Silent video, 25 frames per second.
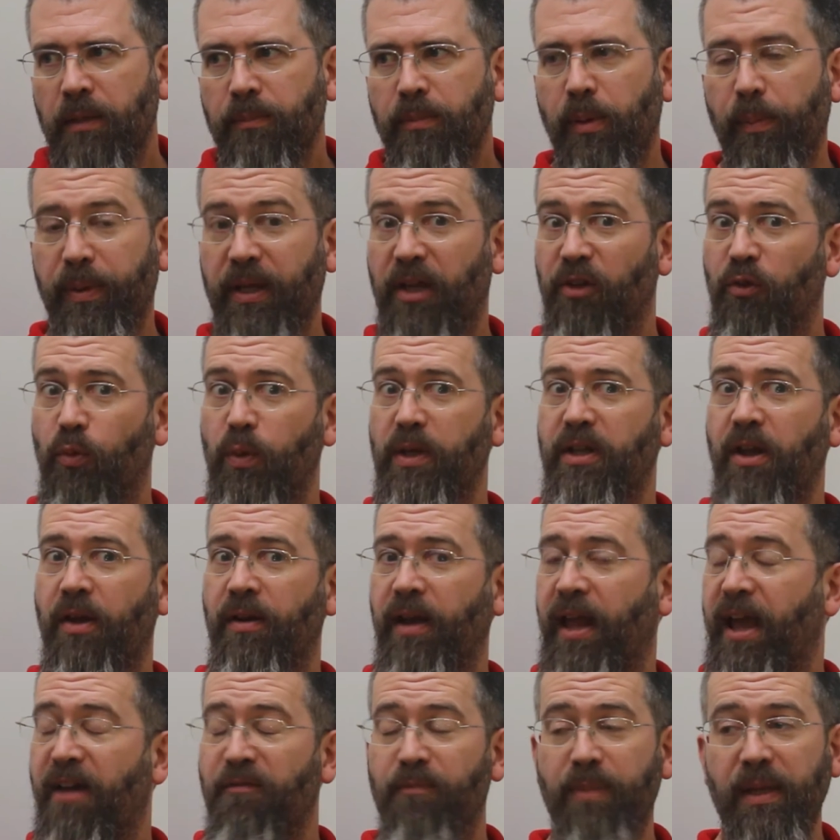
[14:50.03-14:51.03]
But because we
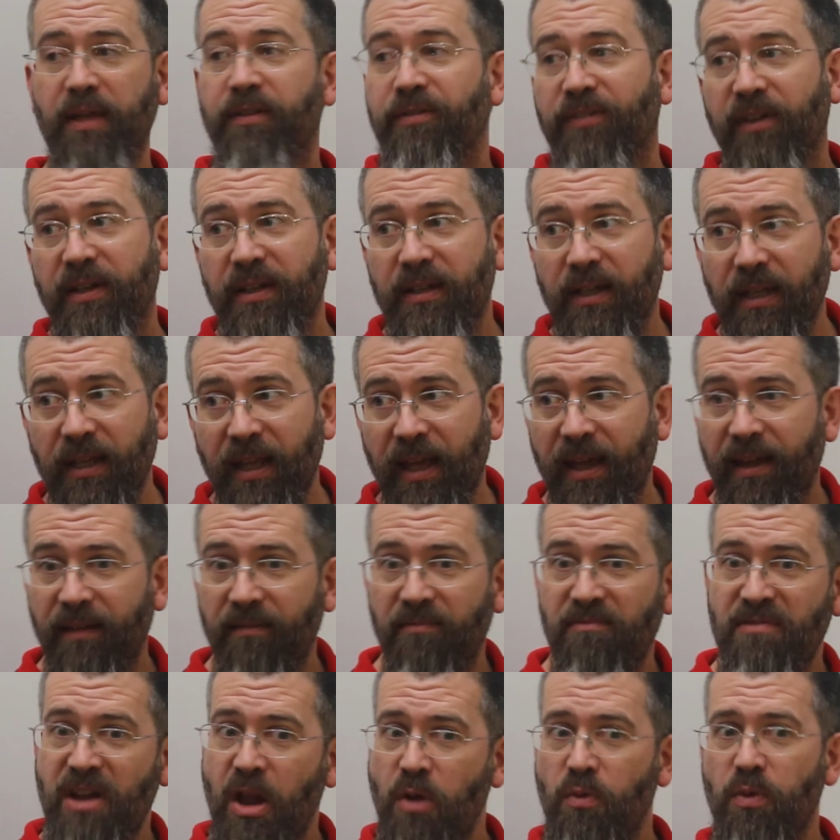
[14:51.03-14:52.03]
don't have big funding yet,
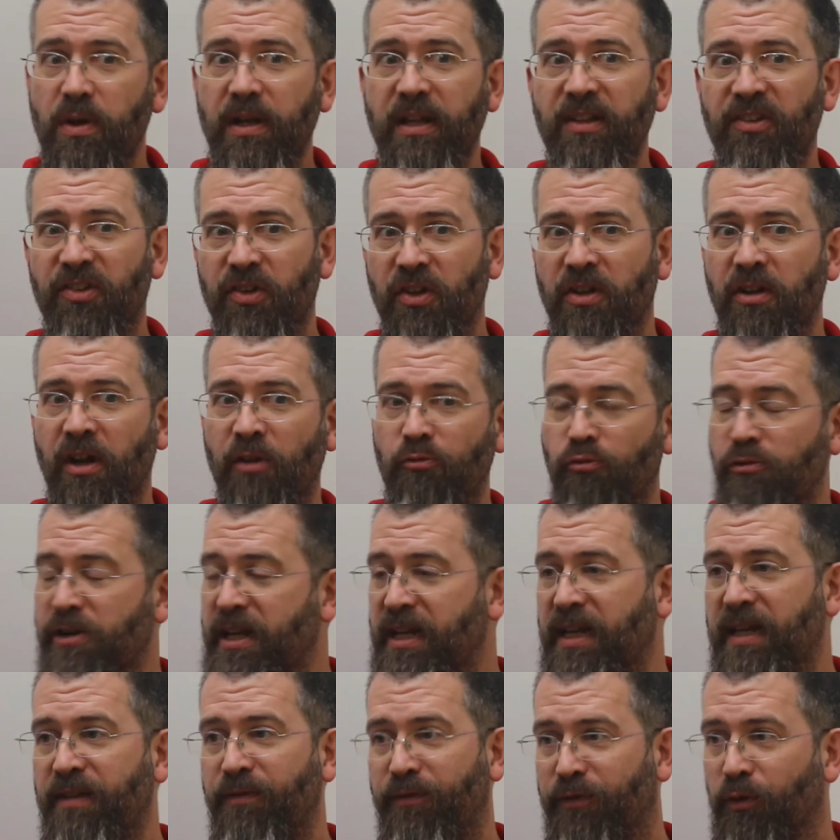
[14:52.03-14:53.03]
no one is a
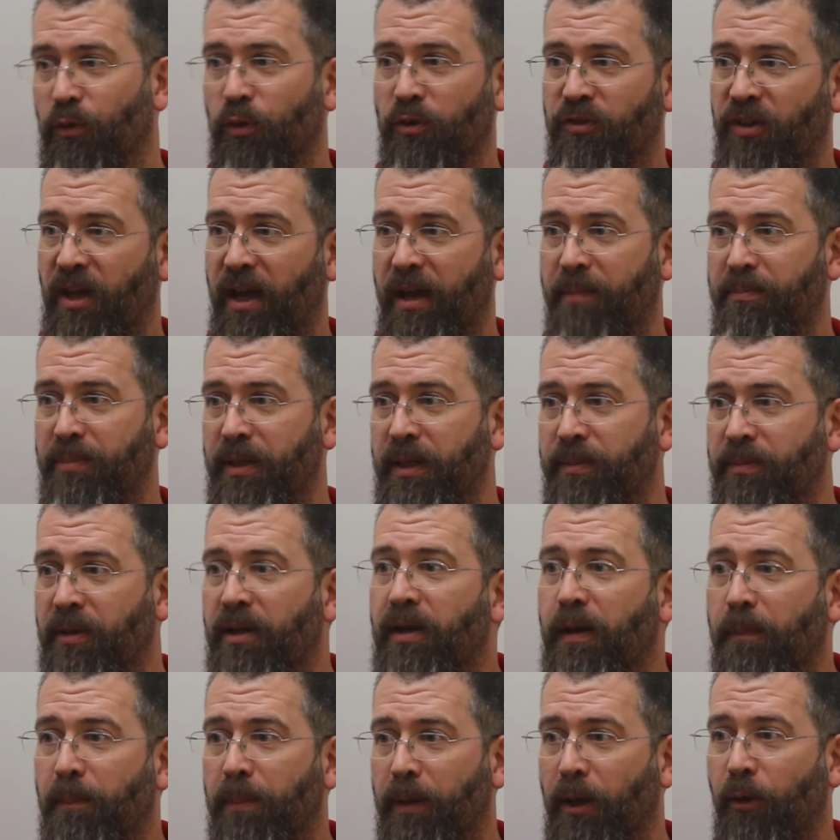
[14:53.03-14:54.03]
really full-time
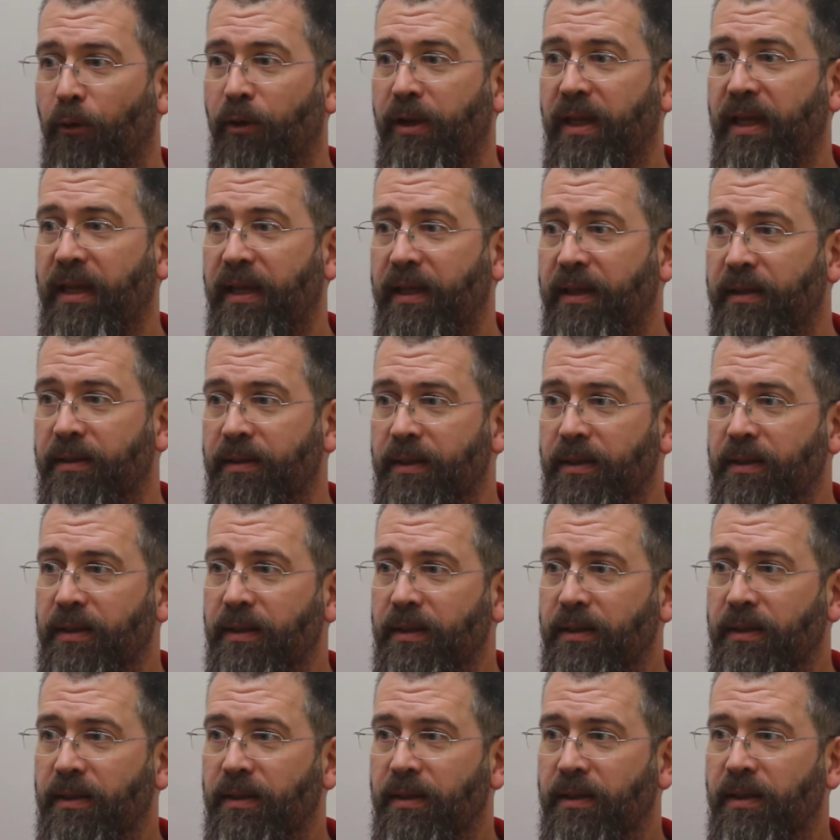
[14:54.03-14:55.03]
permanent employee,
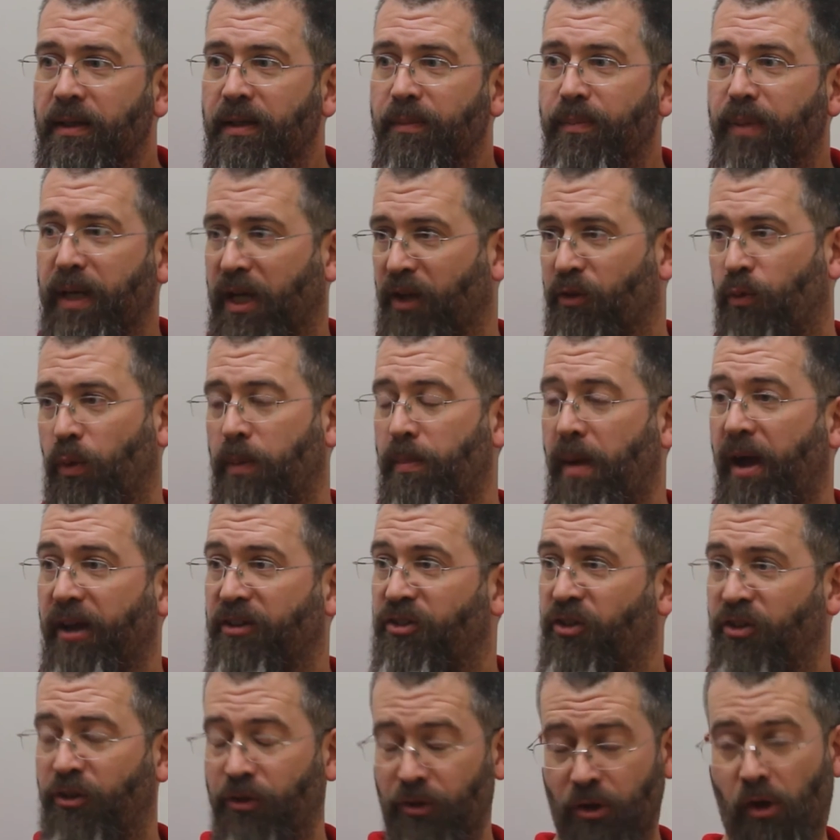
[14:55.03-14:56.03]
because we
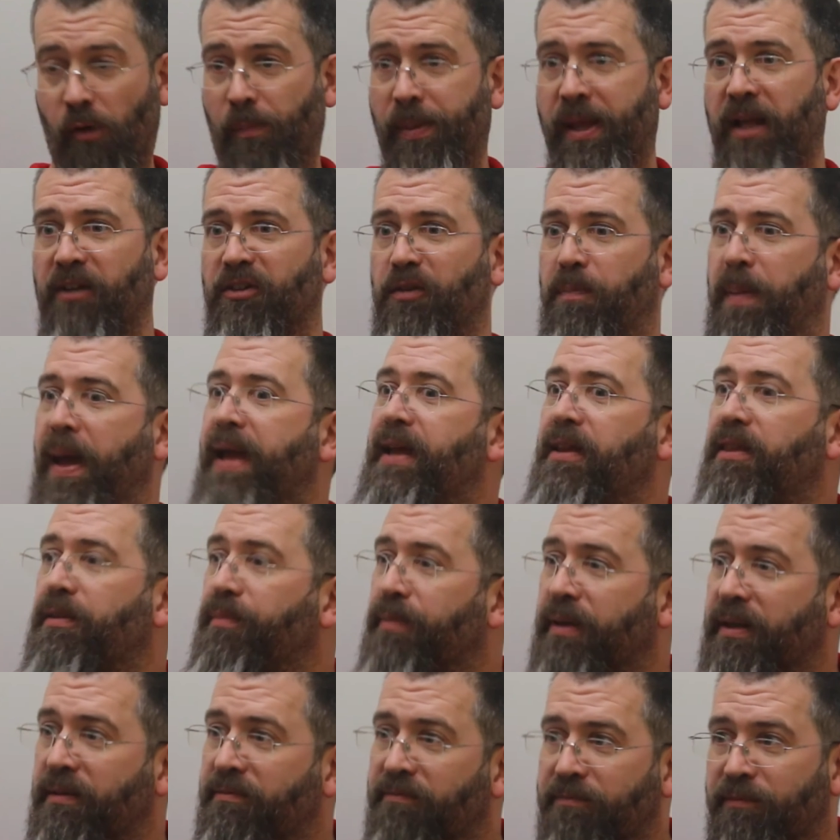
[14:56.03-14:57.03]
might just not be able to pay
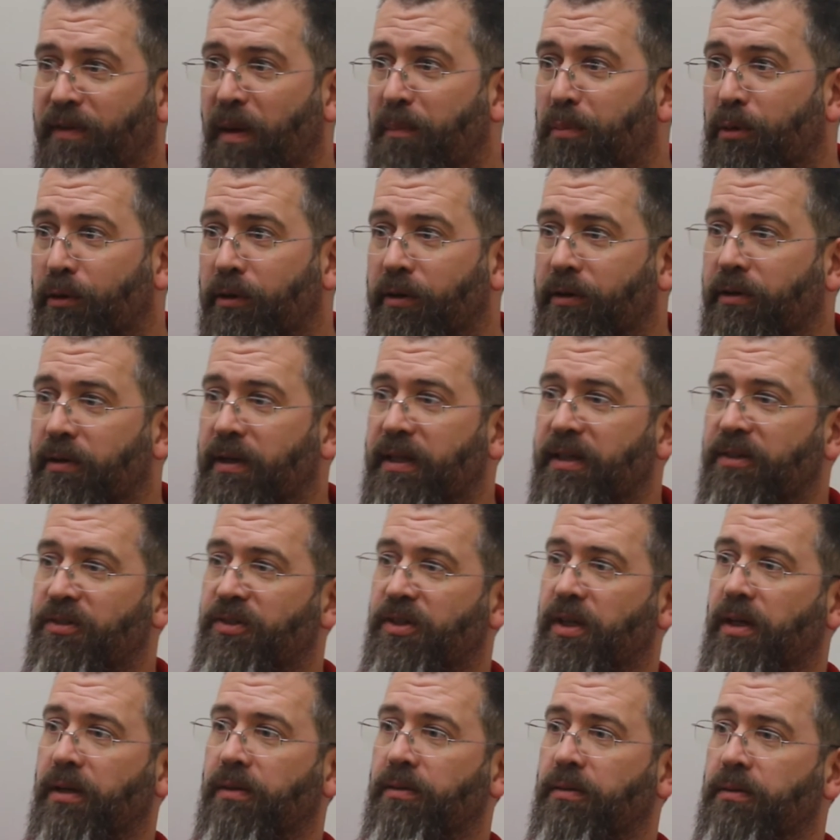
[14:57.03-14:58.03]
them in February.
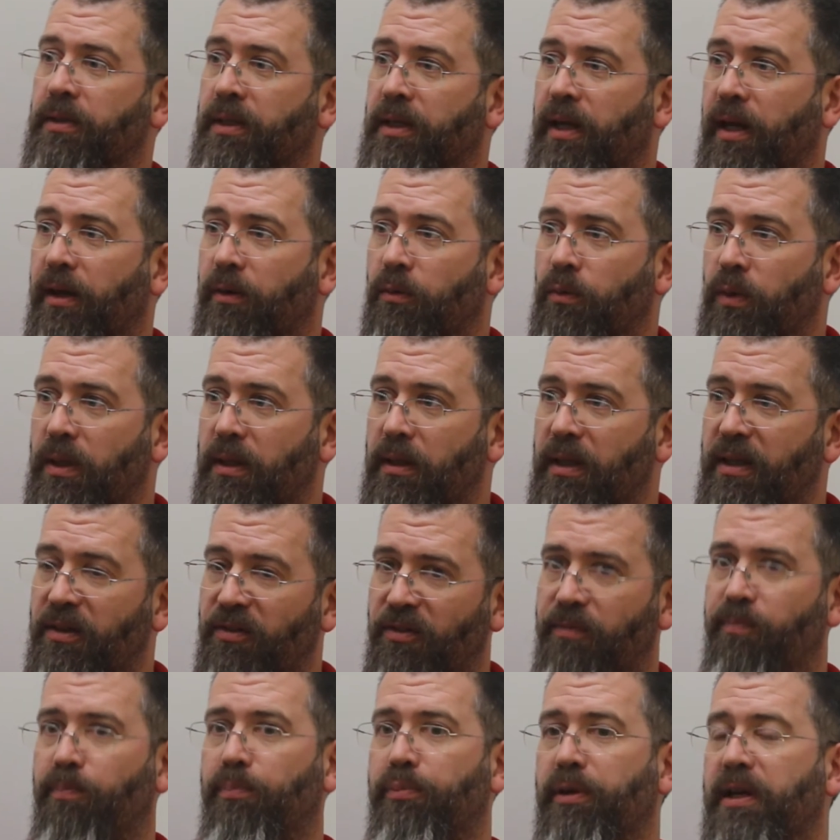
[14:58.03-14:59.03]
So,
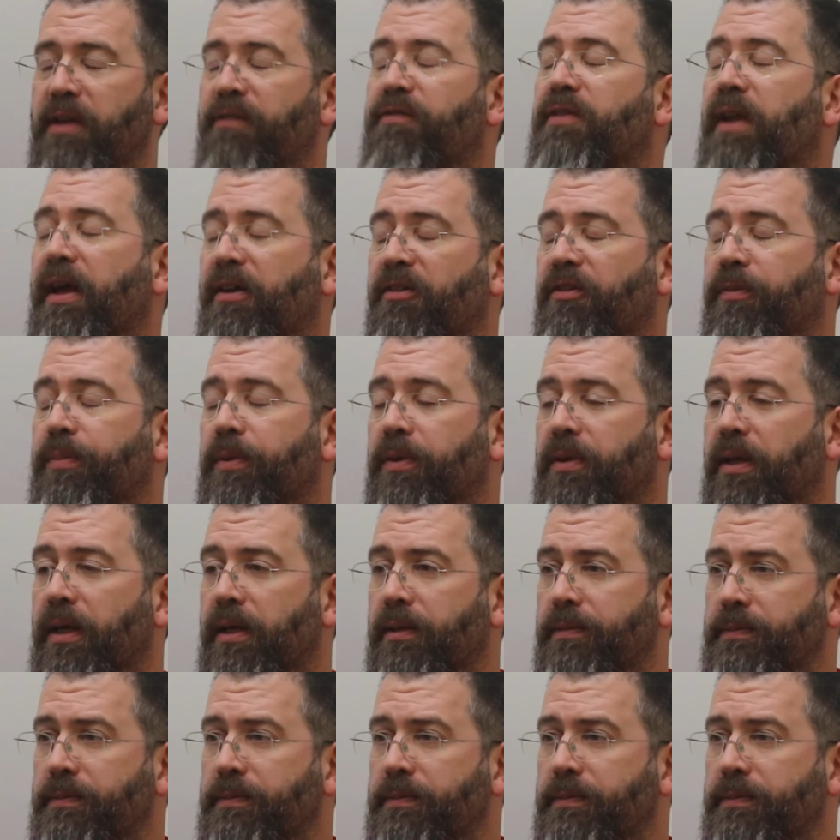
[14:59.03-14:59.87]
it's pretty flexible.